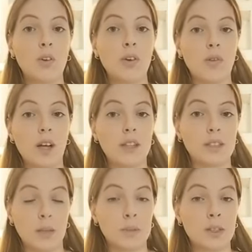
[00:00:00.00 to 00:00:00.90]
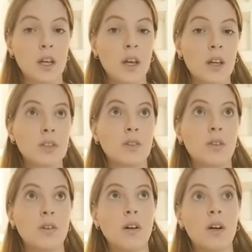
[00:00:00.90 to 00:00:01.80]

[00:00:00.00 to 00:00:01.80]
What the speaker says: the right steps. So